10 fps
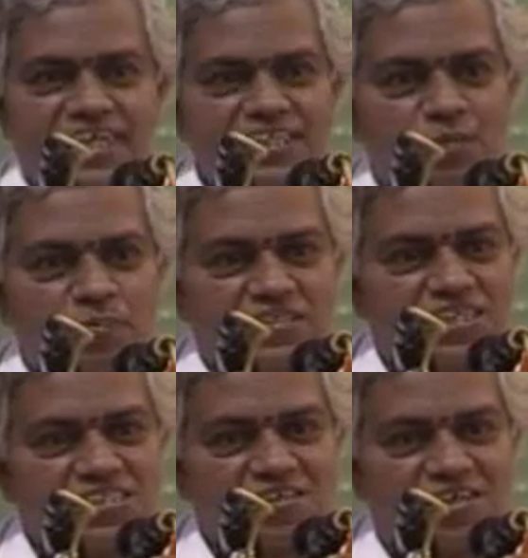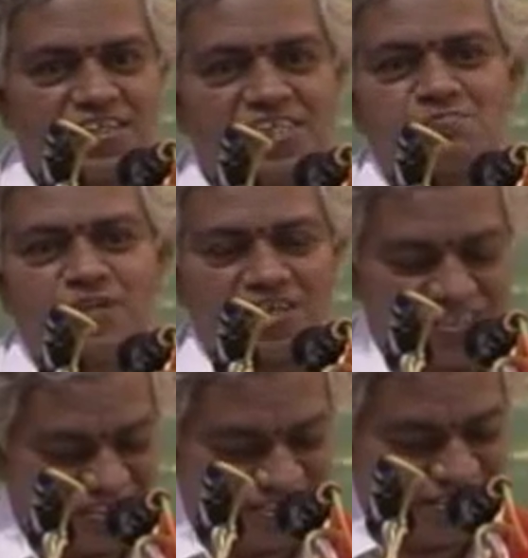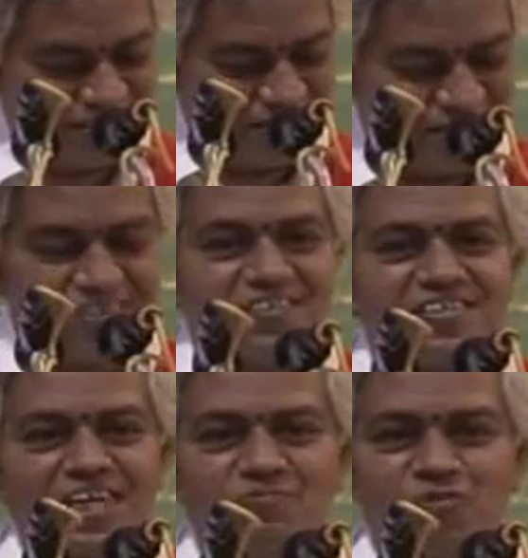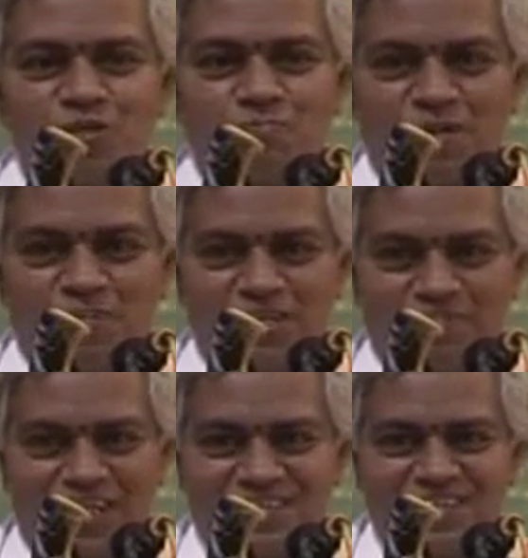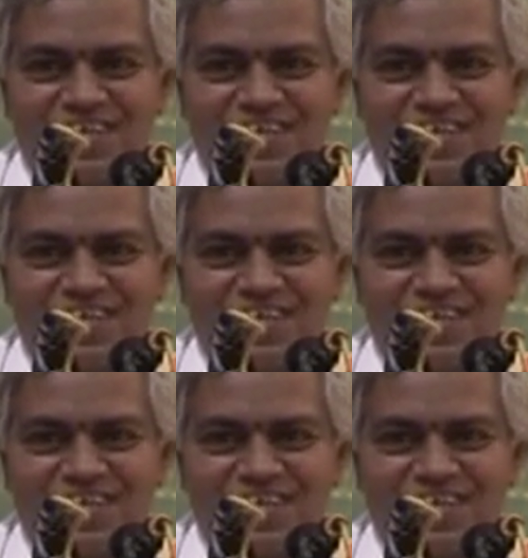it up in this context because time won't permit me.